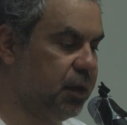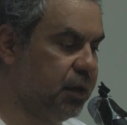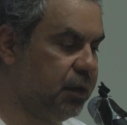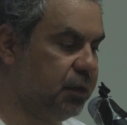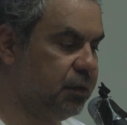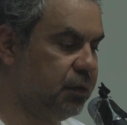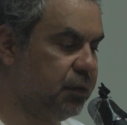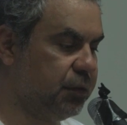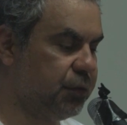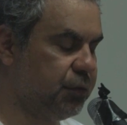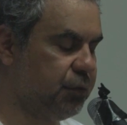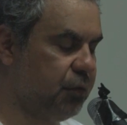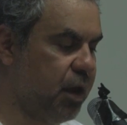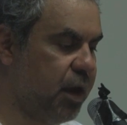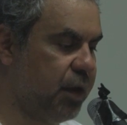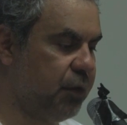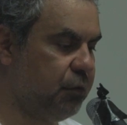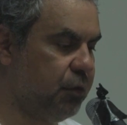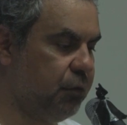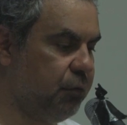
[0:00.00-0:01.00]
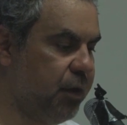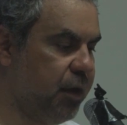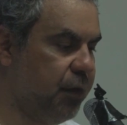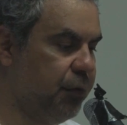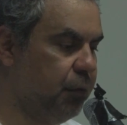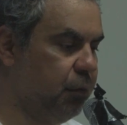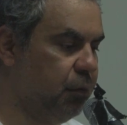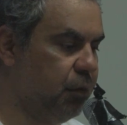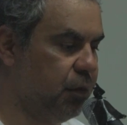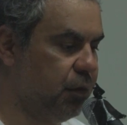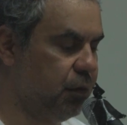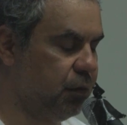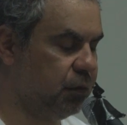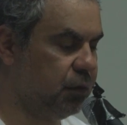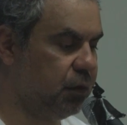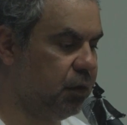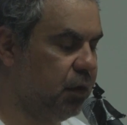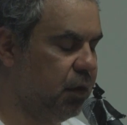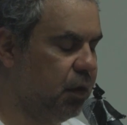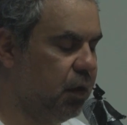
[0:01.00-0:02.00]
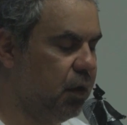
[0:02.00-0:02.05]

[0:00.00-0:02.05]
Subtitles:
in Australia and around the world,